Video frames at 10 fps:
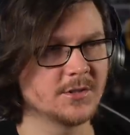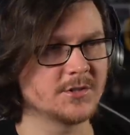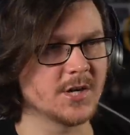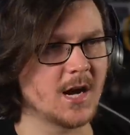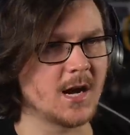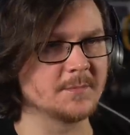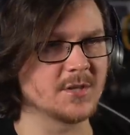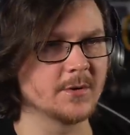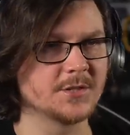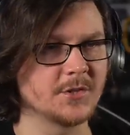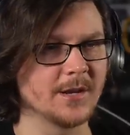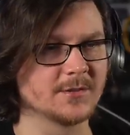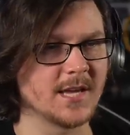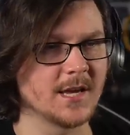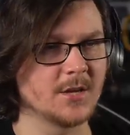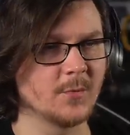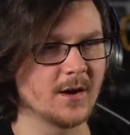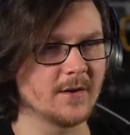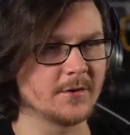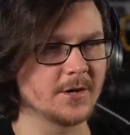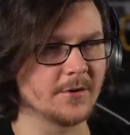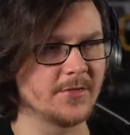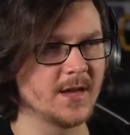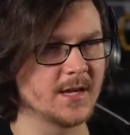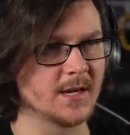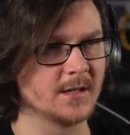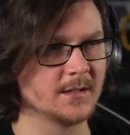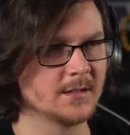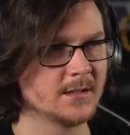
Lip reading: good job. So it'll take you wherever you're thinking.